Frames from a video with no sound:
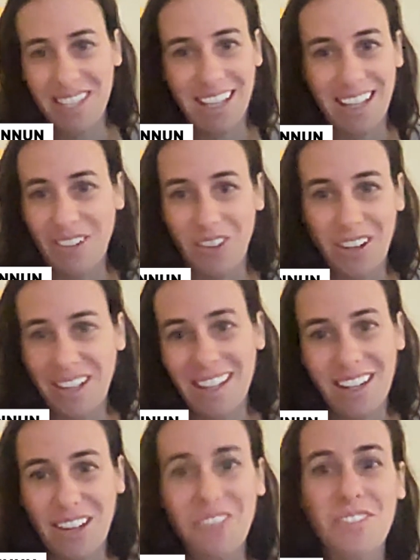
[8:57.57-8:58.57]
in
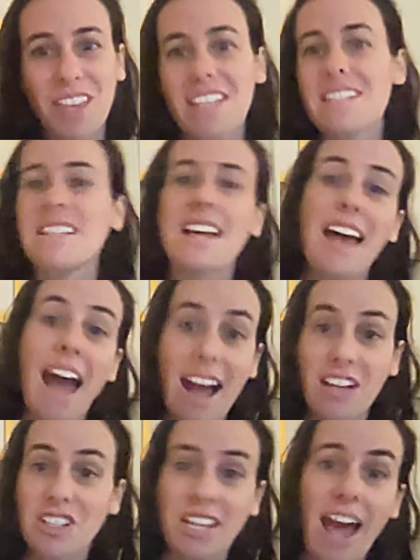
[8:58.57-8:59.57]
order, to
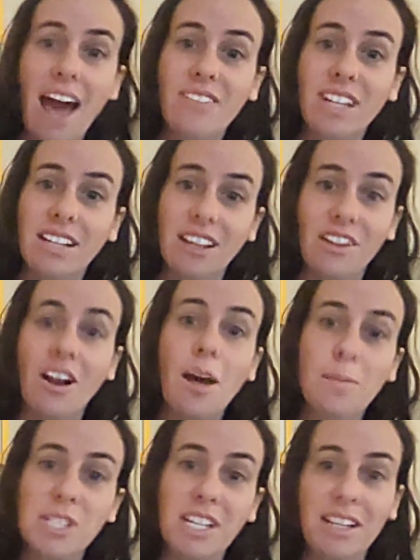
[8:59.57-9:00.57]
actually having another
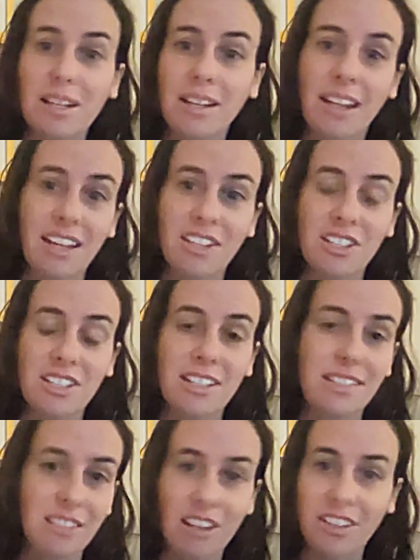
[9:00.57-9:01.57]
option and just
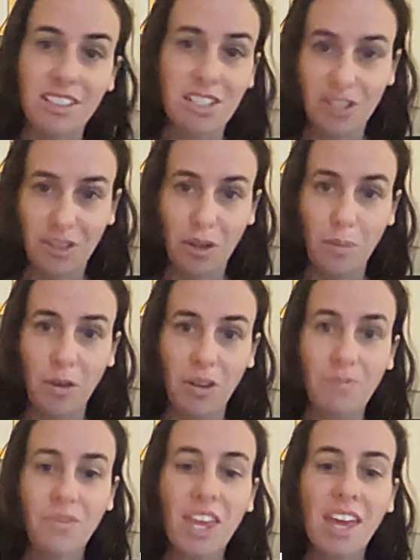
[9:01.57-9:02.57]
installing
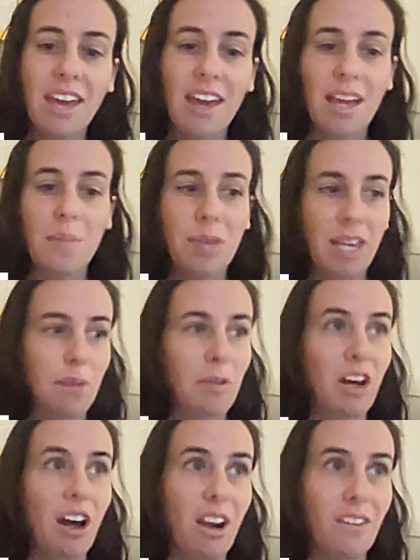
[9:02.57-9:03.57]
geothermal and being able
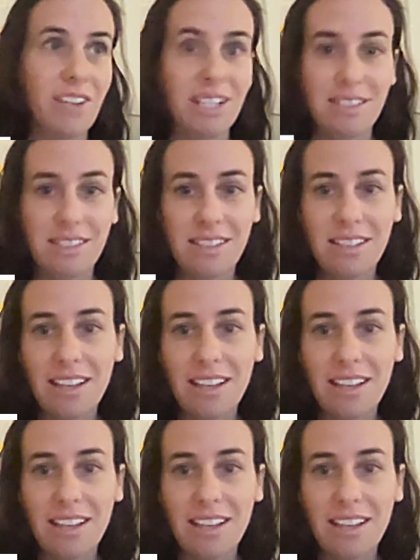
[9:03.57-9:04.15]
to harvest